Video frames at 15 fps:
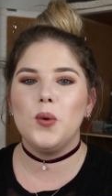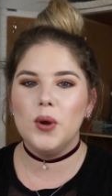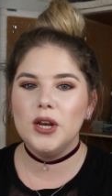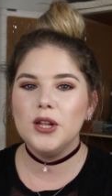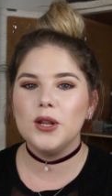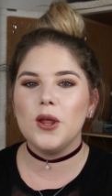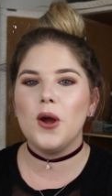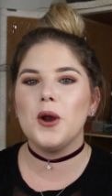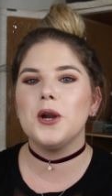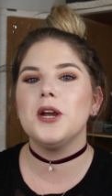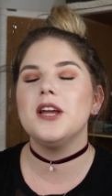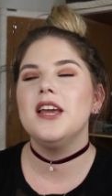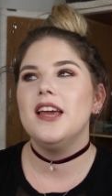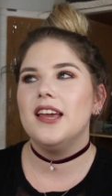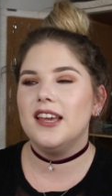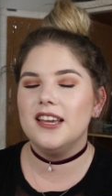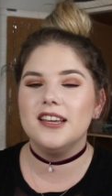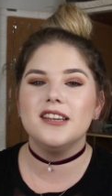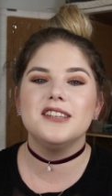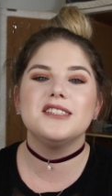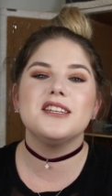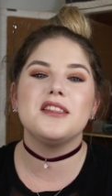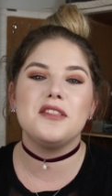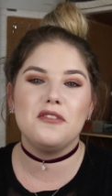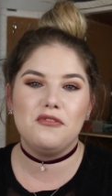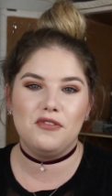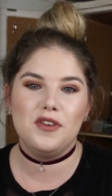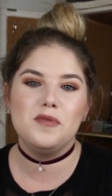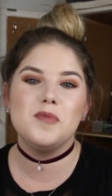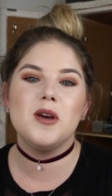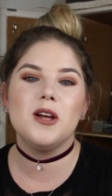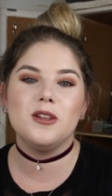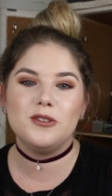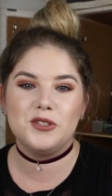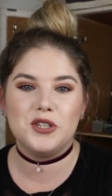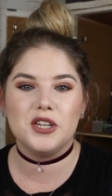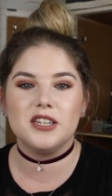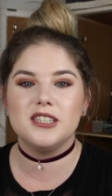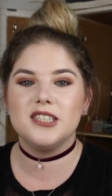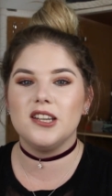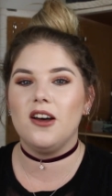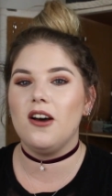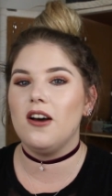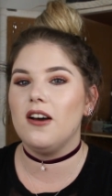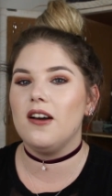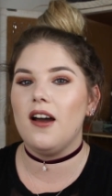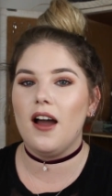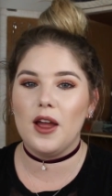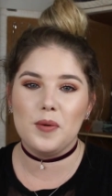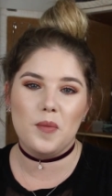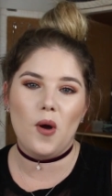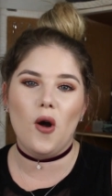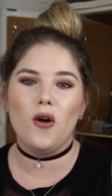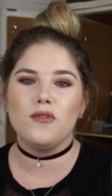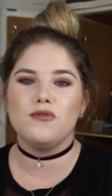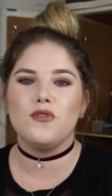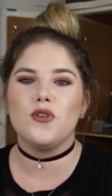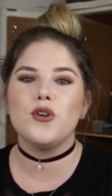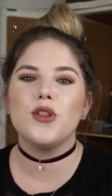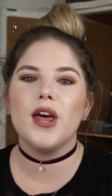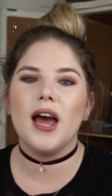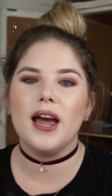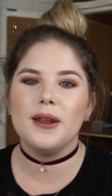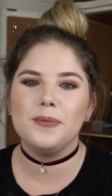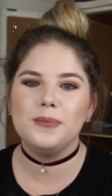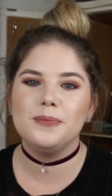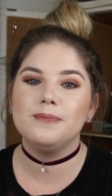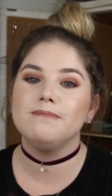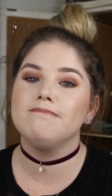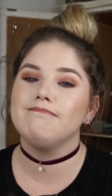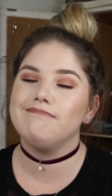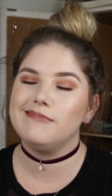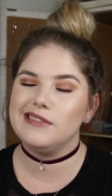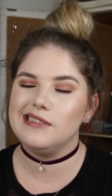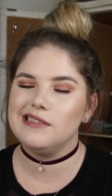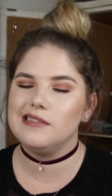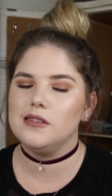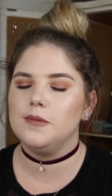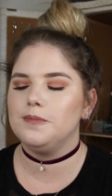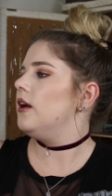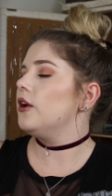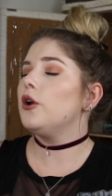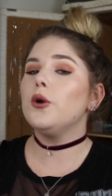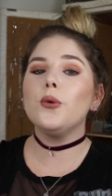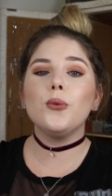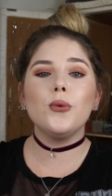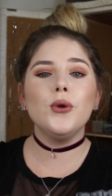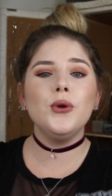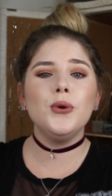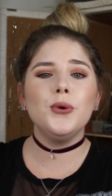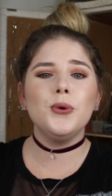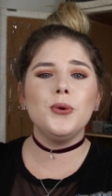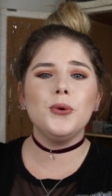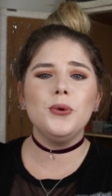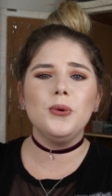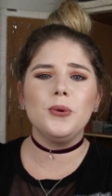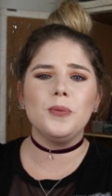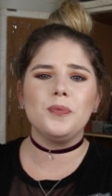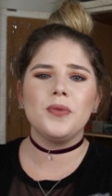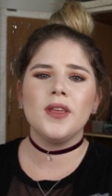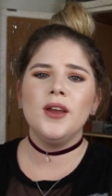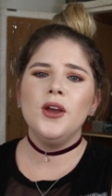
Queen Alara is the female Jigsaw. I'm all for that. Karou.